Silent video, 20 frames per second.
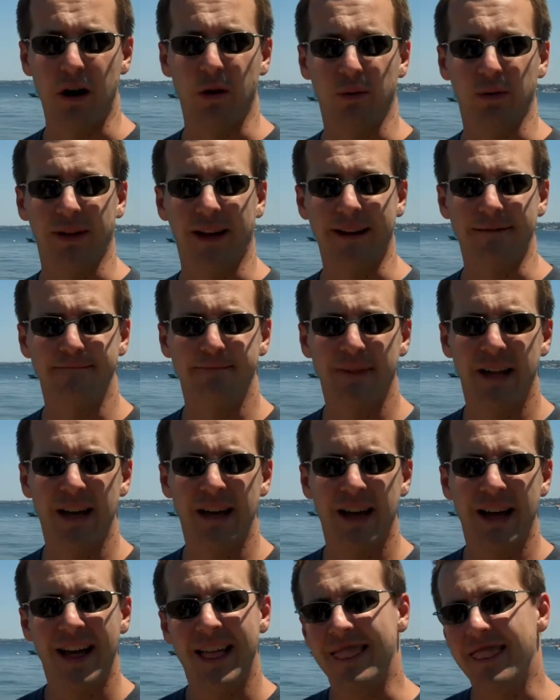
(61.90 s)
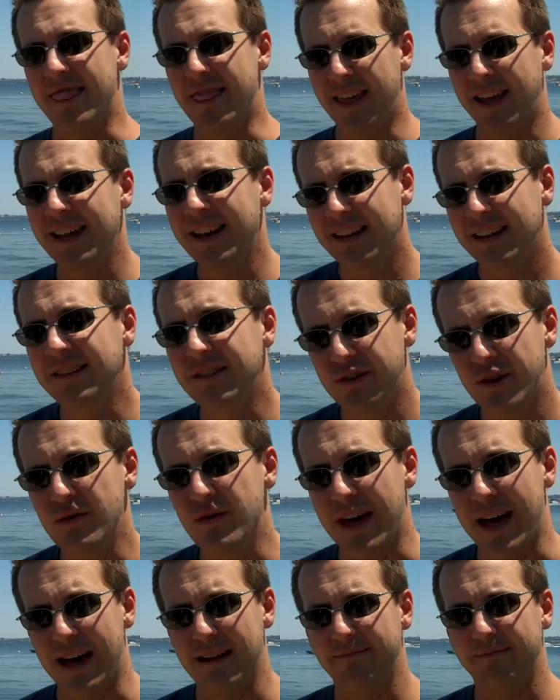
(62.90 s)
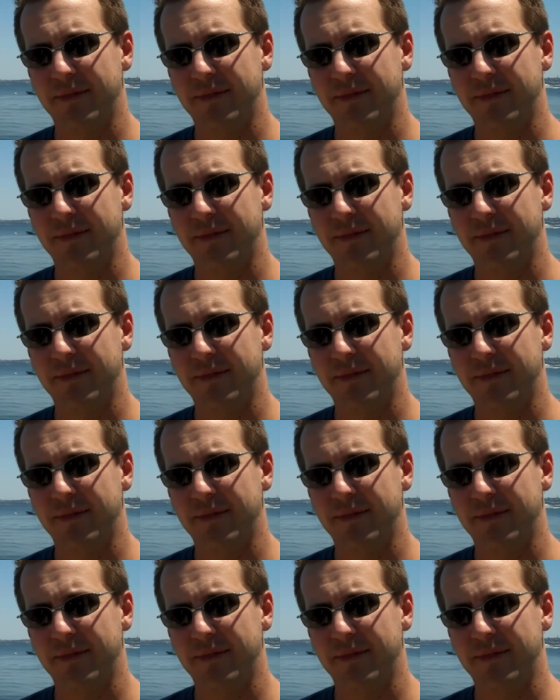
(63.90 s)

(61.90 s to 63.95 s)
power plant. They didn't do that.